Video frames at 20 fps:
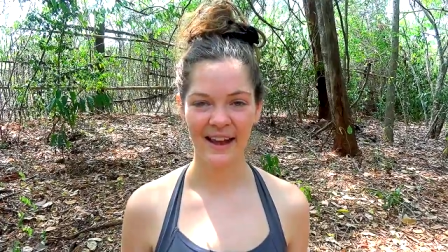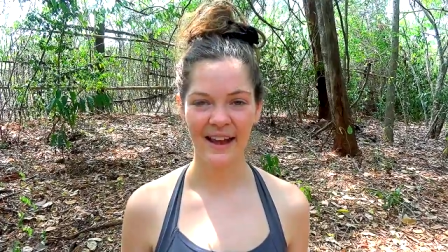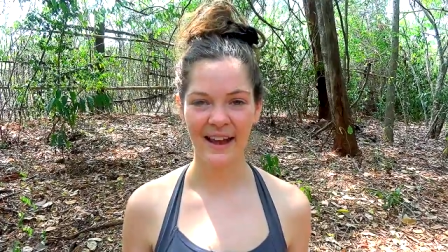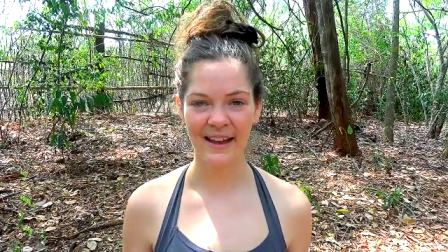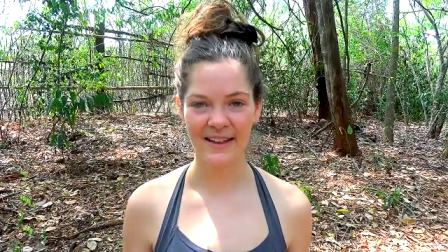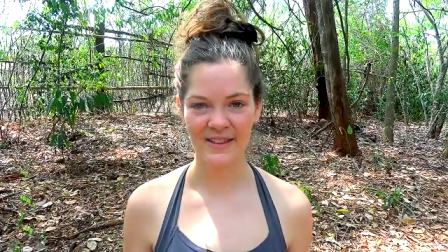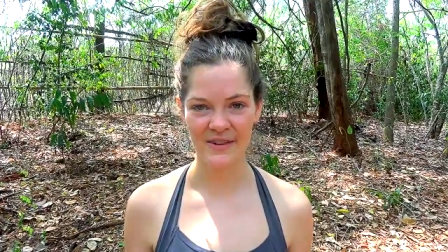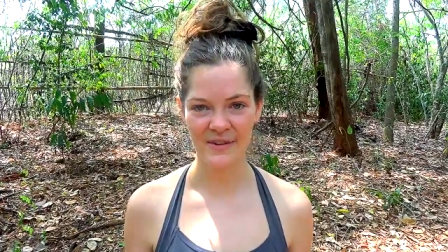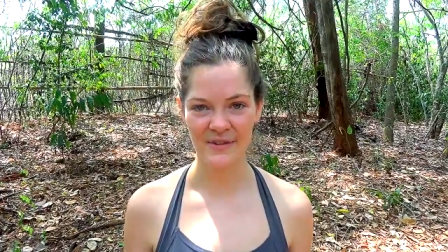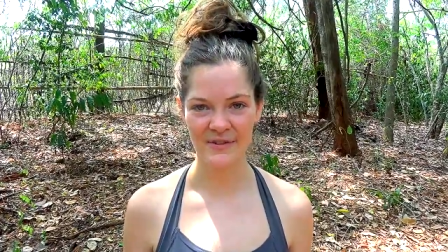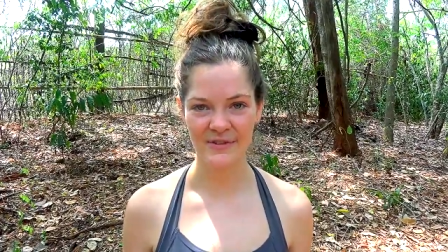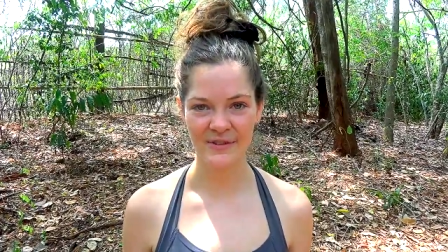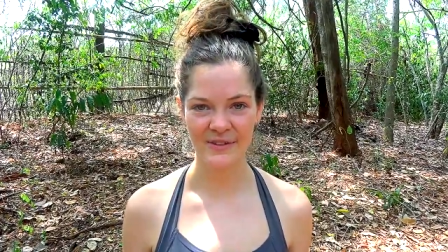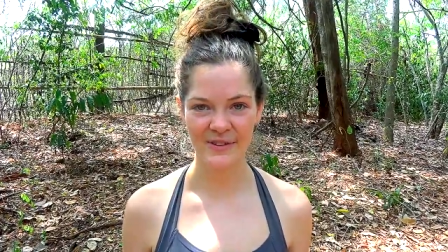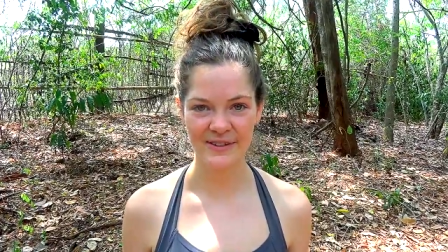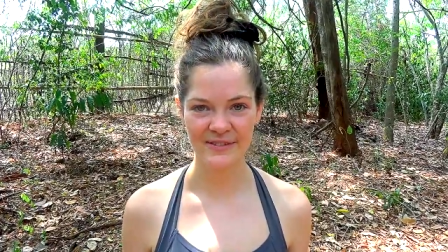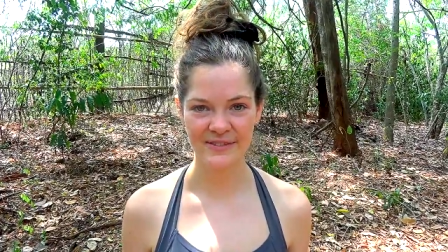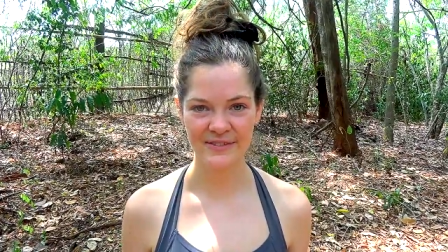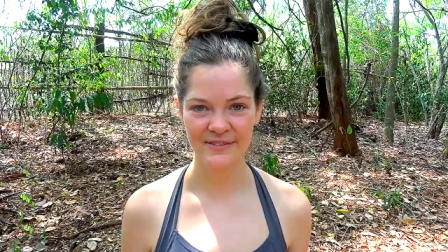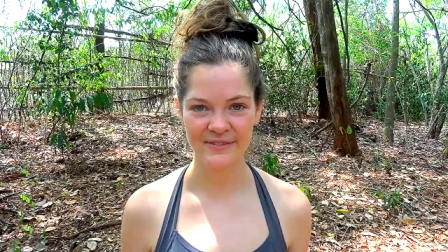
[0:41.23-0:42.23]
And so
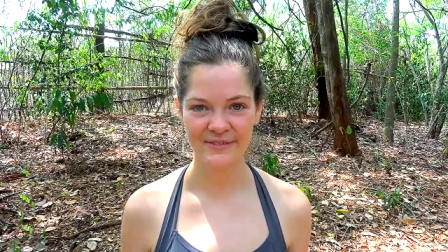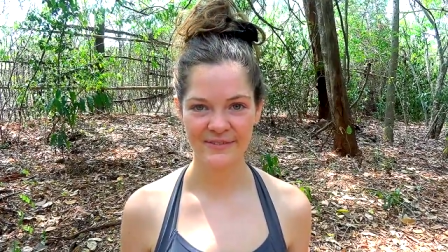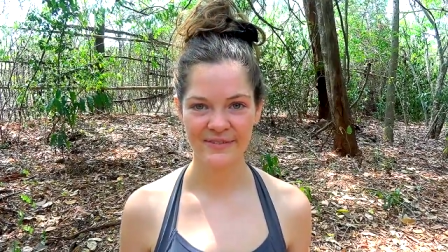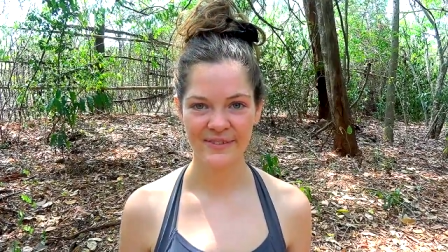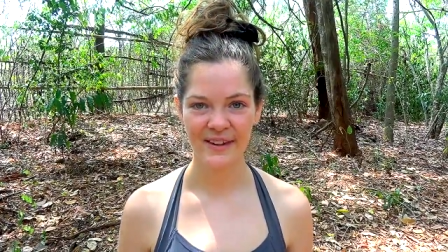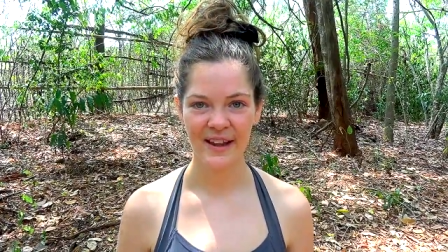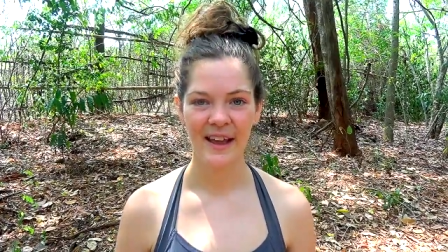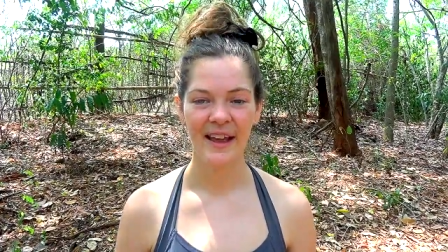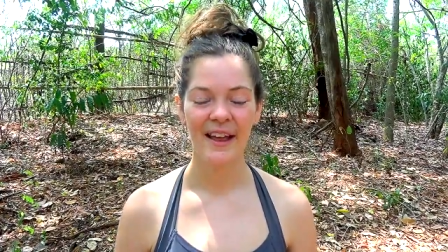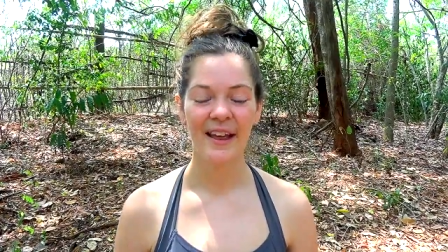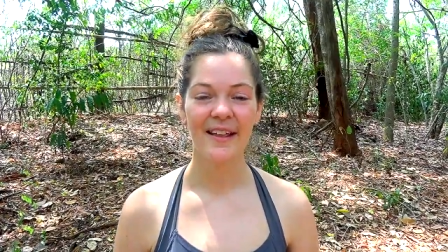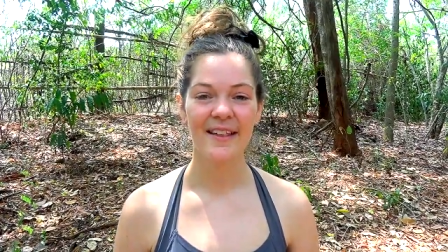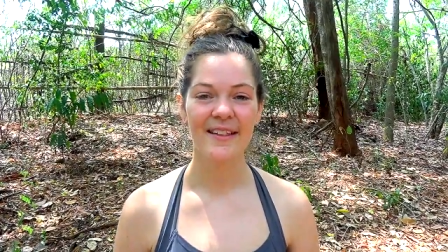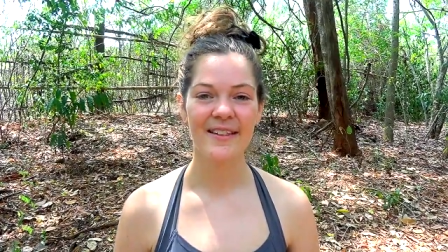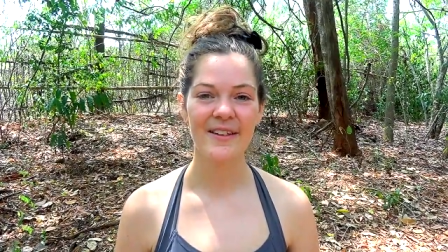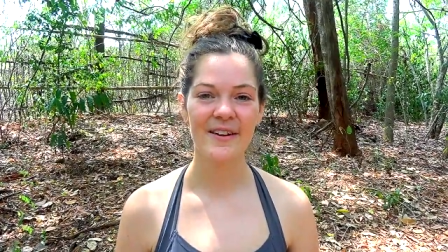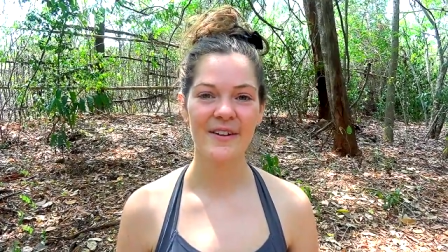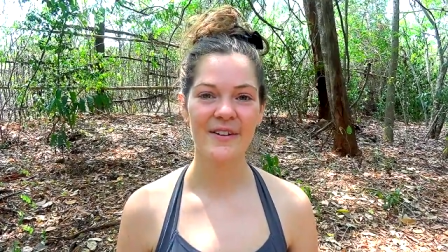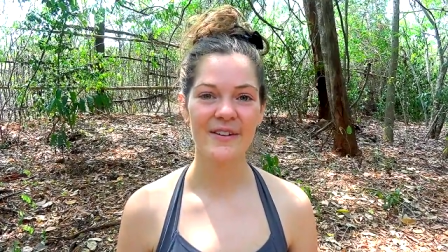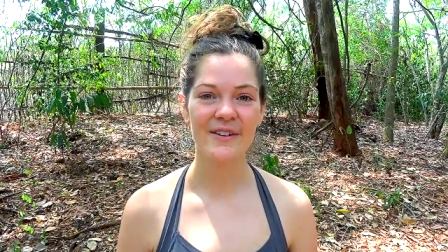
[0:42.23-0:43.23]
forth.
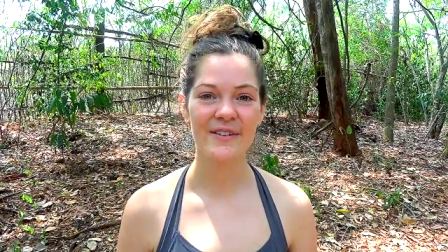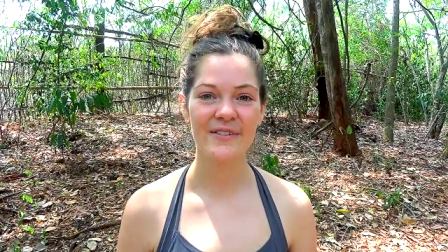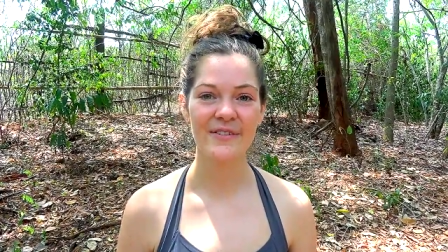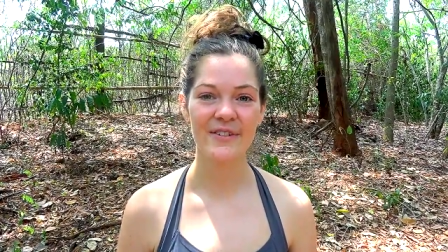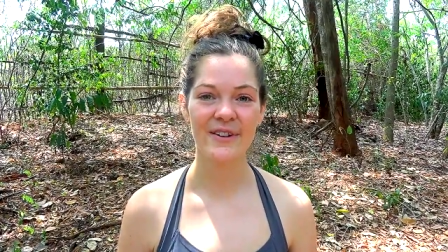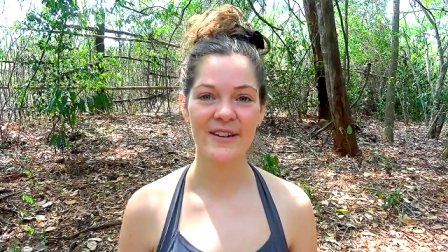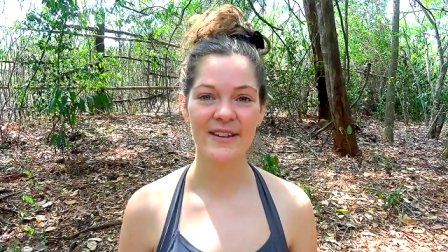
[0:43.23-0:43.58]
So, for